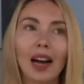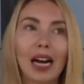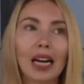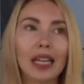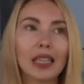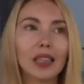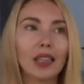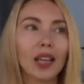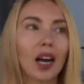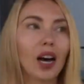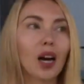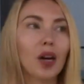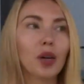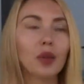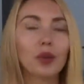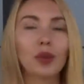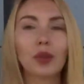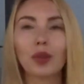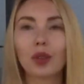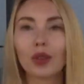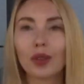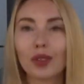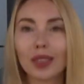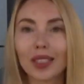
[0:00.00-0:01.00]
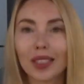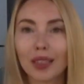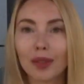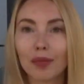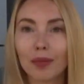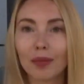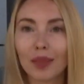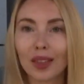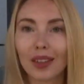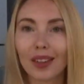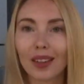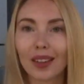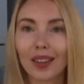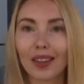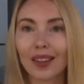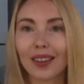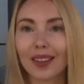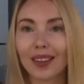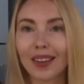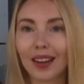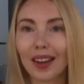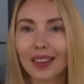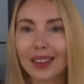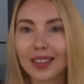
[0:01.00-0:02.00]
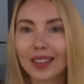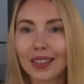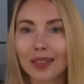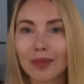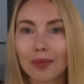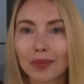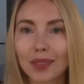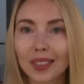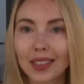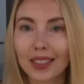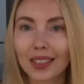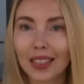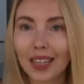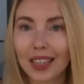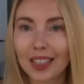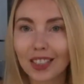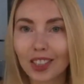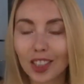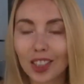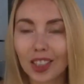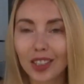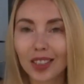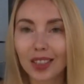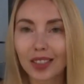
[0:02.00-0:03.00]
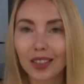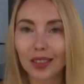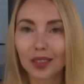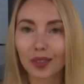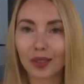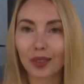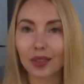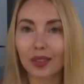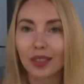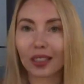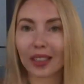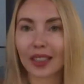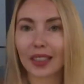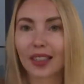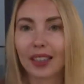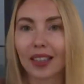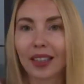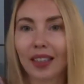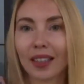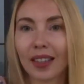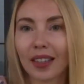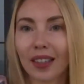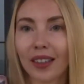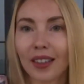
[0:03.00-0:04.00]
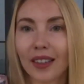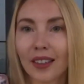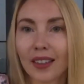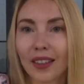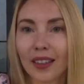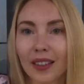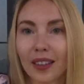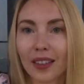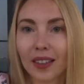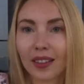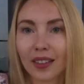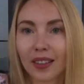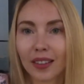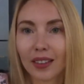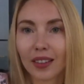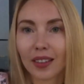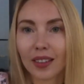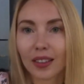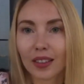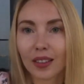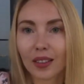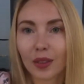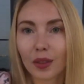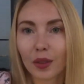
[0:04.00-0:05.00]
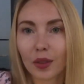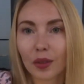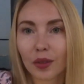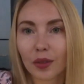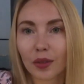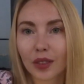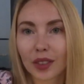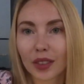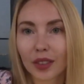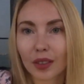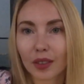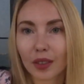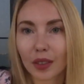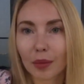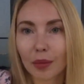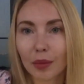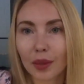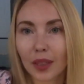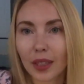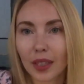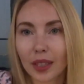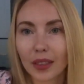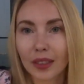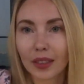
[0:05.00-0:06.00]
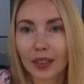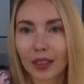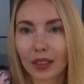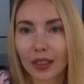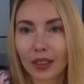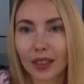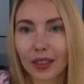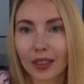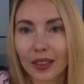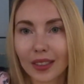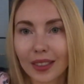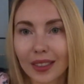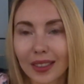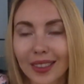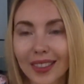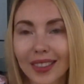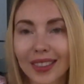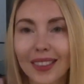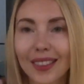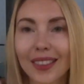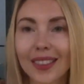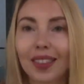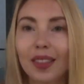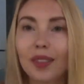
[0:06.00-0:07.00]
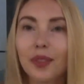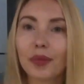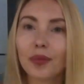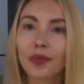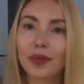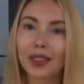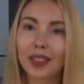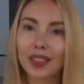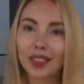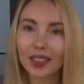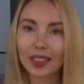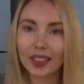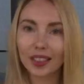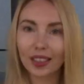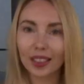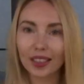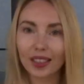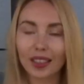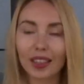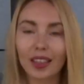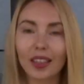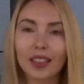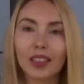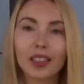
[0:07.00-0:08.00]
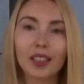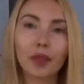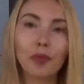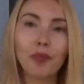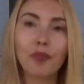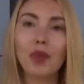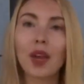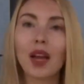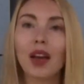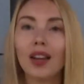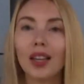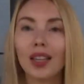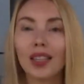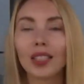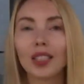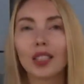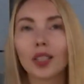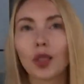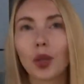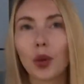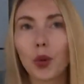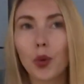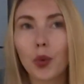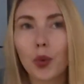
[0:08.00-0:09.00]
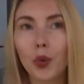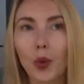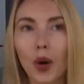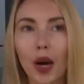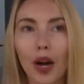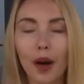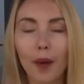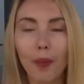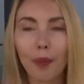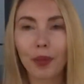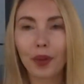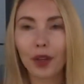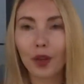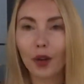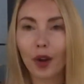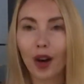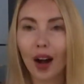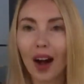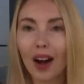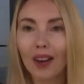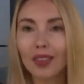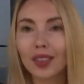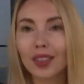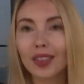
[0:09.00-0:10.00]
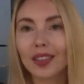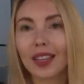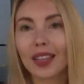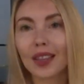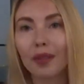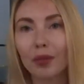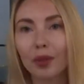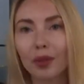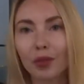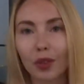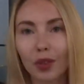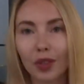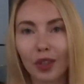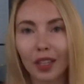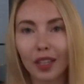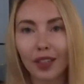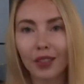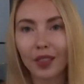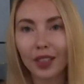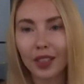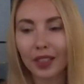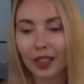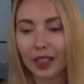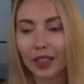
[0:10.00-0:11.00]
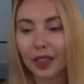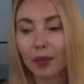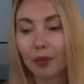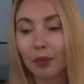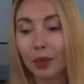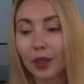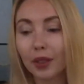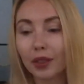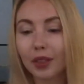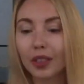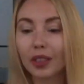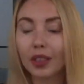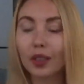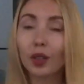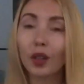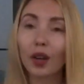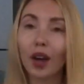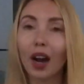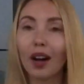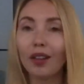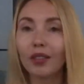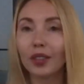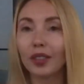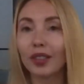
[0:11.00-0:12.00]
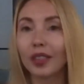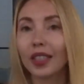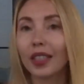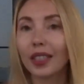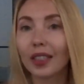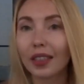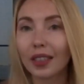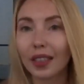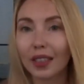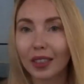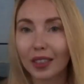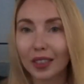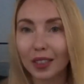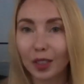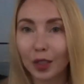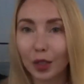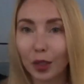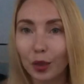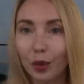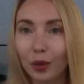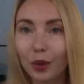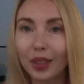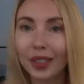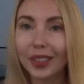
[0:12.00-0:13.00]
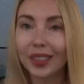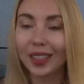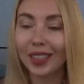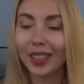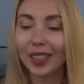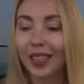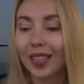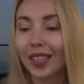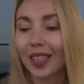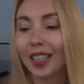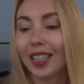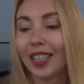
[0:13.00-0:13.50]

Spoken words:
allow, you know, some random strangers, or like, I don't know if it's gonna be lighter like this. No, it doesn't get lighter. So you have to, like, before living in the building, you have to get like a security